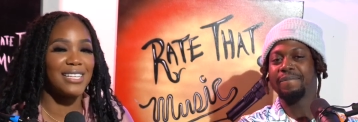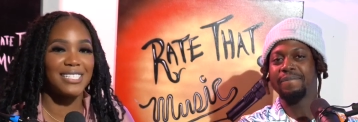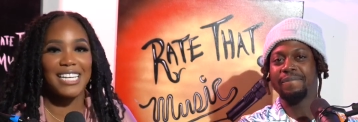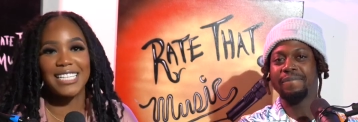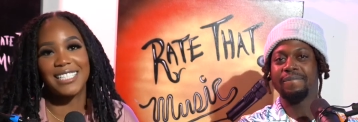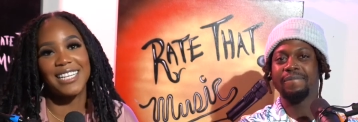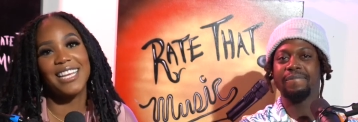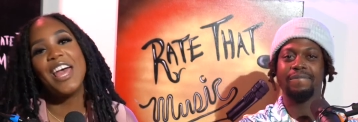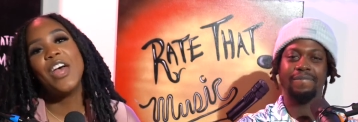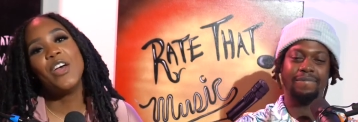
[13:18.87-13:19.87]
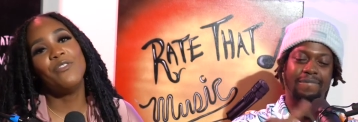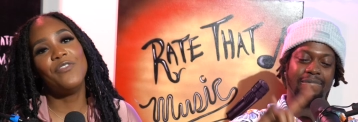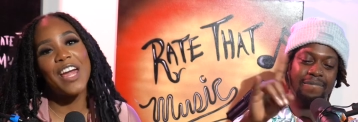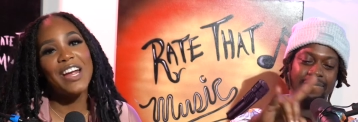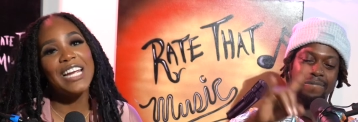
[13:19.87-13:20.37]
Speaker 1: session.
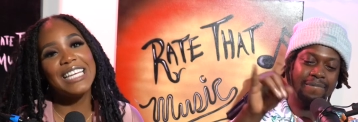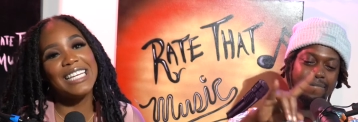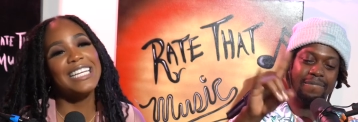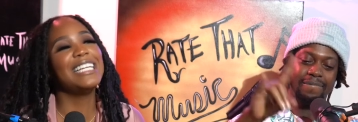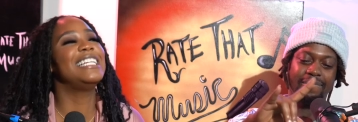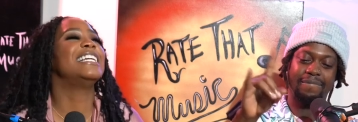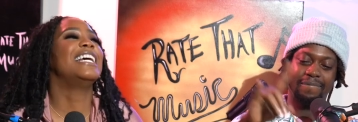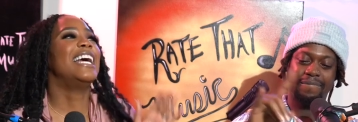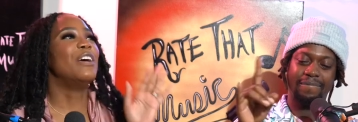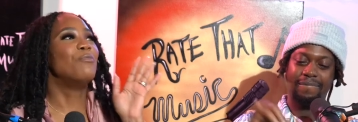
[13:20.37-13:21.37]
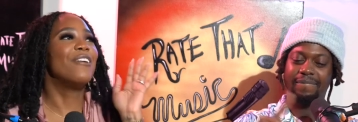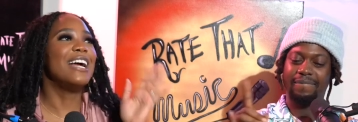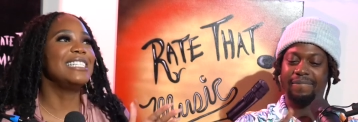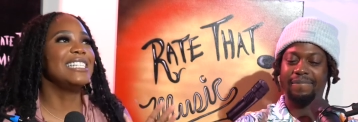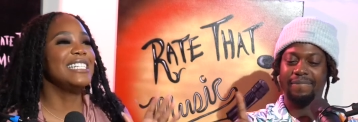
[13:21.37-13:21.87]
Very good
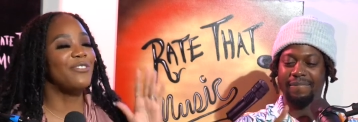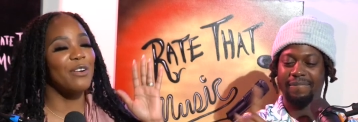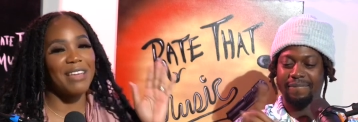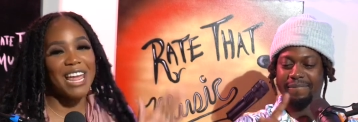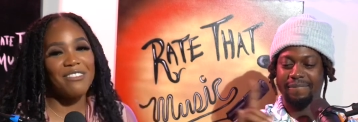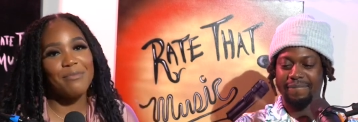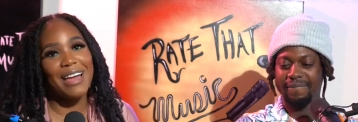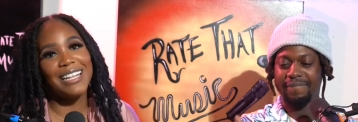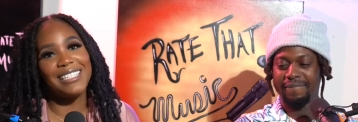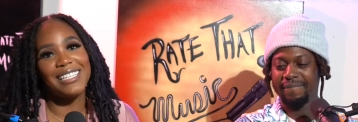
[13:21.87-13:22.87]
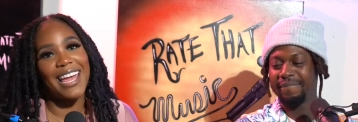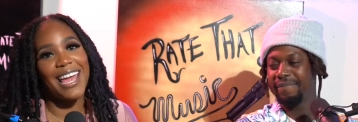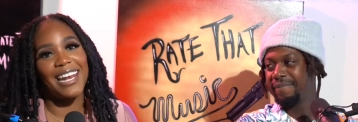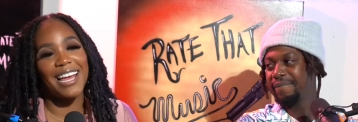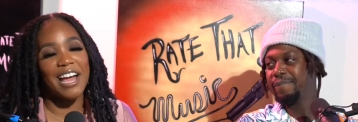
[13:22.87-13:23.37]
presence from everybody
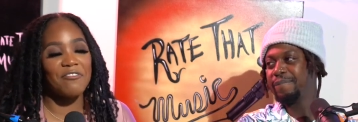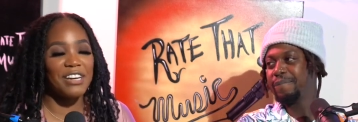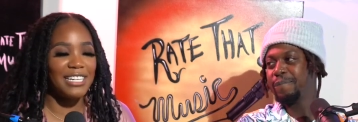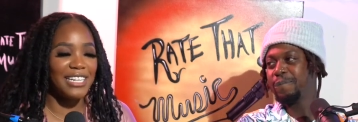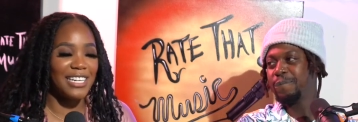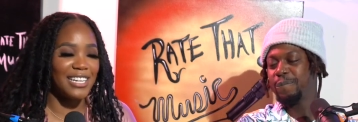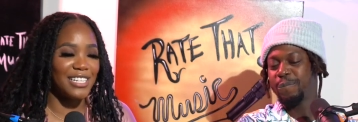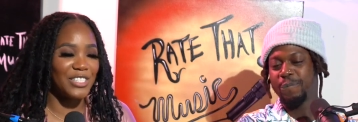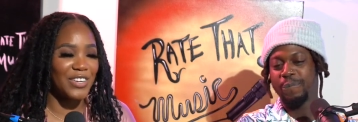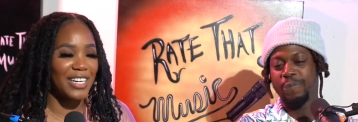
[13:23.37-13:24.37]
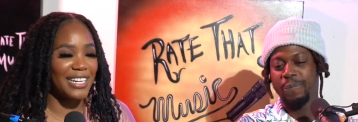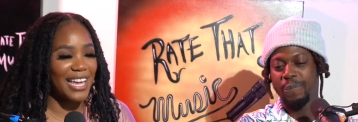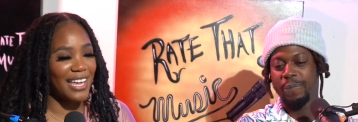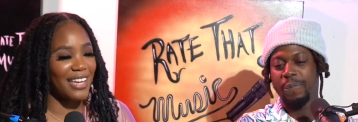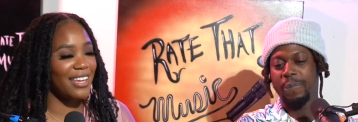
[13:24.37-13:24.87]
today. Like I really did enjoy the
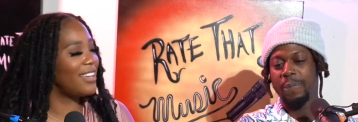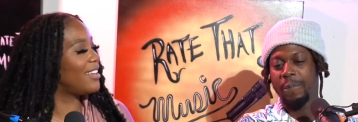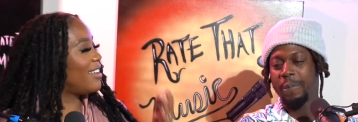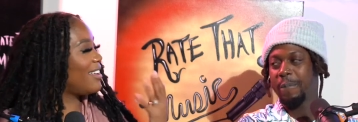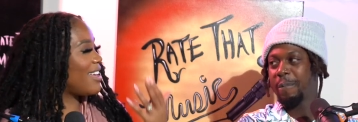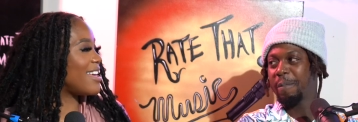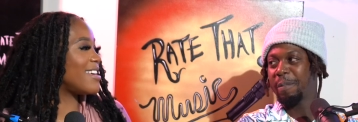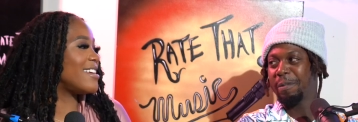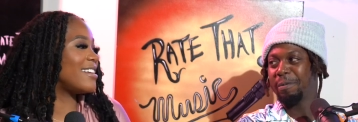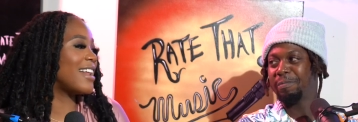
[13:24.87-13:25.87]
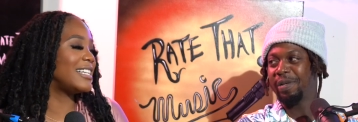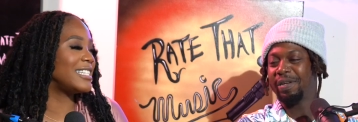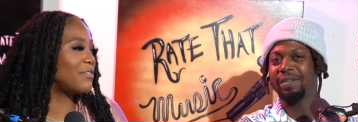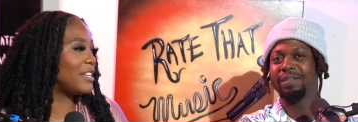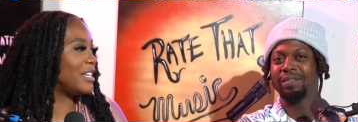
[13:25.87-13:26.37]
day. And yeah. I
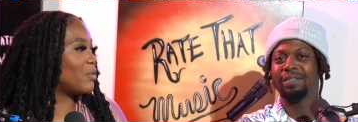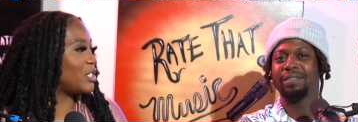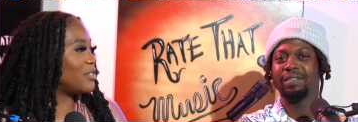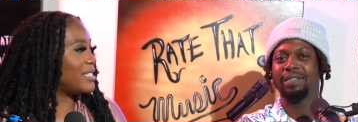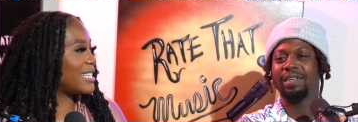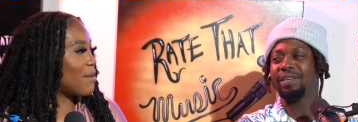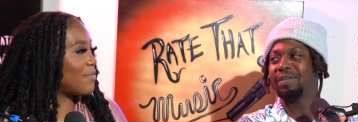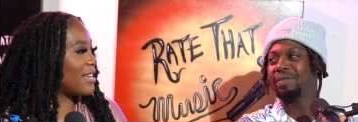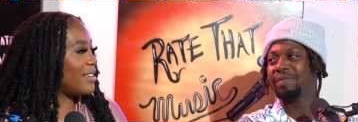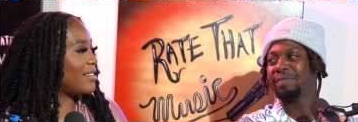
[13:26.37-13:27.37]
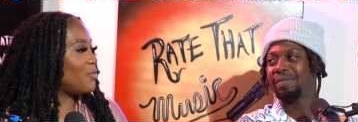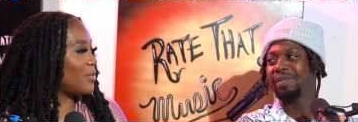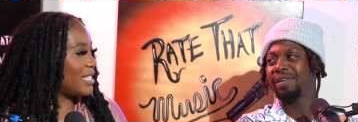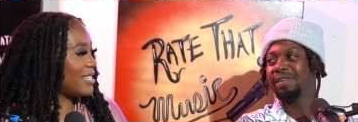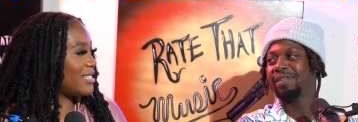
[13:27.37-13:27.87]
definitely want you to Thank tap you. in
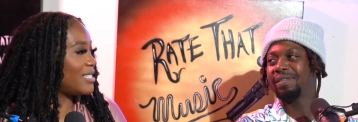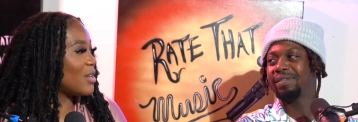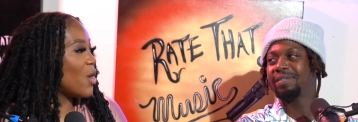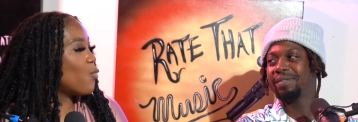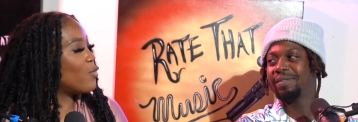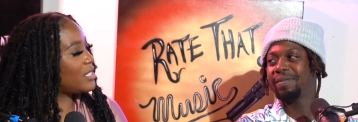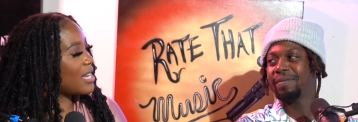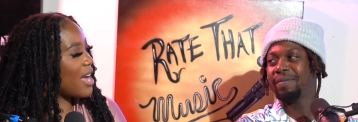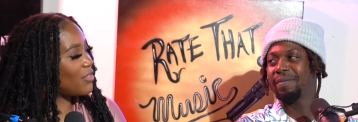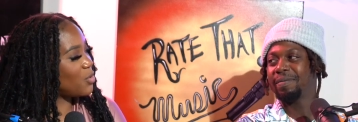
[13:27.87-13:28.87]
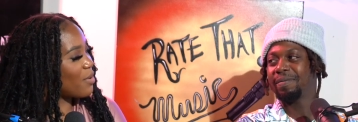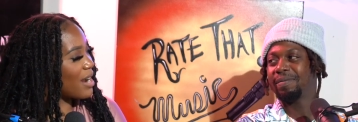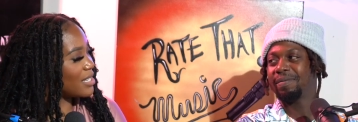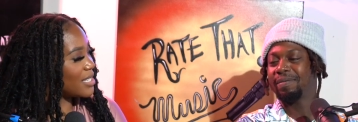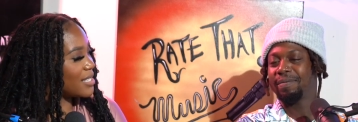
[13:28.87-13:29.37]
with yeah. us once you have new
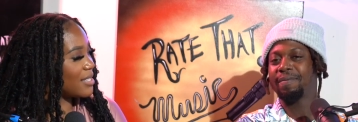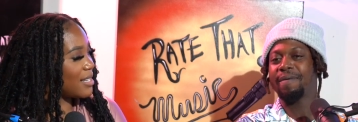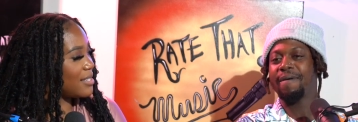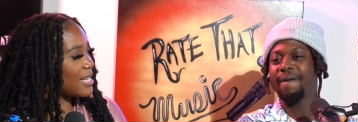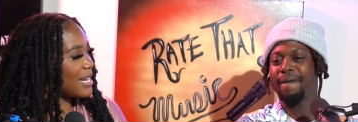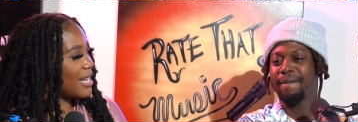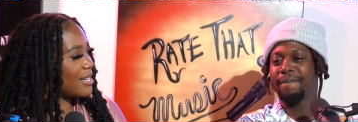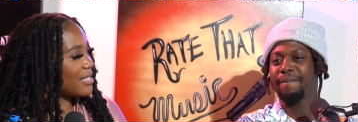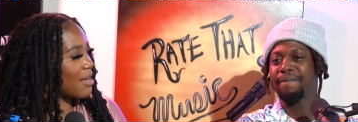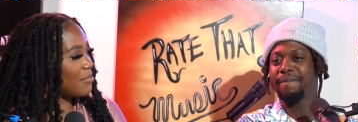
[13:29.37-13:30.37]
projects and things right. like that to tap